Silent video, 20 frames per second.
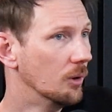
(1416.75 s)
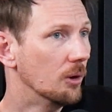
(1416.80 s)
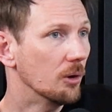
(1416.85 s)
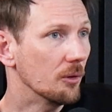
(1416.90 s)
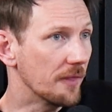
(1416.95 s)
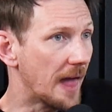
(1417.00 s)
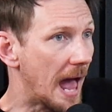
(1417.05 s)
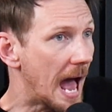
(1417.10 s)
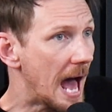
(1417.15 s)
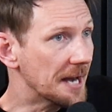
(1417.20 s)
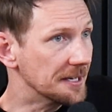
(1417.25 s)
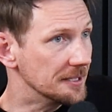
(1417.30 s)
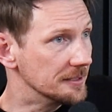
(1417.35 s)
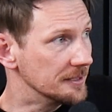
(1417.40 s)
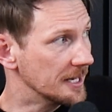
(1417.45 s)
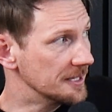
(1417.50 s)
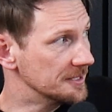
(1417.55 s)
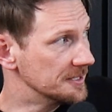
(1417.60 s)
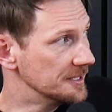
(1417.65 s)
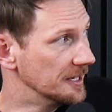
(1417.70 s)
Well, that in
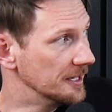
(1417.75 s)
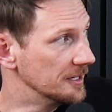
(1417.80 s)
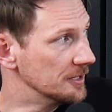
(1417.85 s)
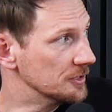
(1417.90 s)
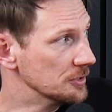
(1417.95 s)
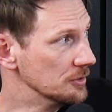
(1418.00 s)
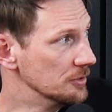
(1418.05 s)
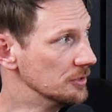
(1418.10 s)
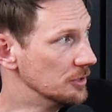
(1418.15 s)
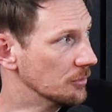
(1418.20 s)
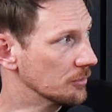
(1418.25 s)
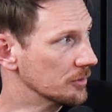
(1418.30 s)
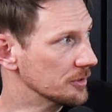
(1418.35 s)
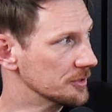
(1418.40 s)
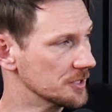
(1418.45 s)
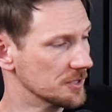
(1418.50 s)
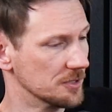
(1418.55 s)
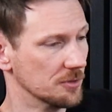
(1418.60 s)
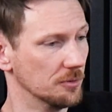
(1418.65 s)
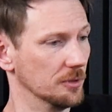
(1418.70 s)
1982, you weren't
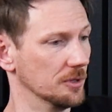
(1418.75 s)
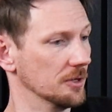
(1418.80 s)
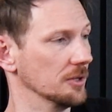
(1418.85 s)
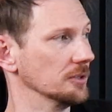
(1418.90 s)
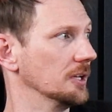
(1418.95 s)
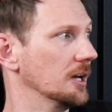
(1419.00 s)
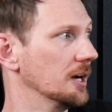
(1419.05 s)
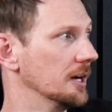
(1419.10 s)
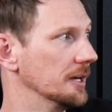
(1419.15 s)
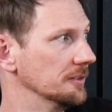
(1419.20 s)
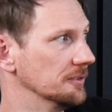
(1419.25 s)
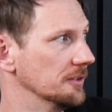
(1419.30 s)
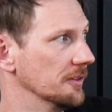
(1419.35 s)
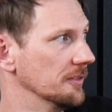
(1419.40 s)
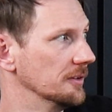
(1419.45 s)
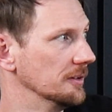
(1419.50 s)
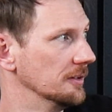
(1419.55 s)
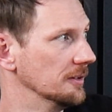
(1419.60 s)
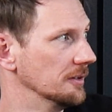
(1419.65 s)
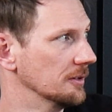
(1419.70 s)
just going online to
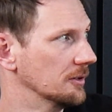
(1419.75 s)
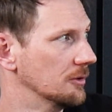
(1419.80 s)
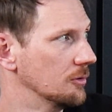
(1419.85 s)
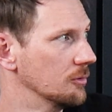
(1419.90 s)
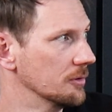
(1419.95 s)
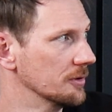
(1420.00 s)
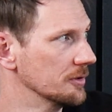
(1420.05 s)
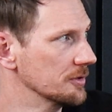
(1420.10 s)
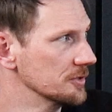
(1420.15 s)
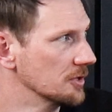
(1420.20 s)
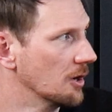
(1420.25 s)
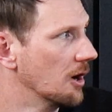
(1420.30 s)
the coroner's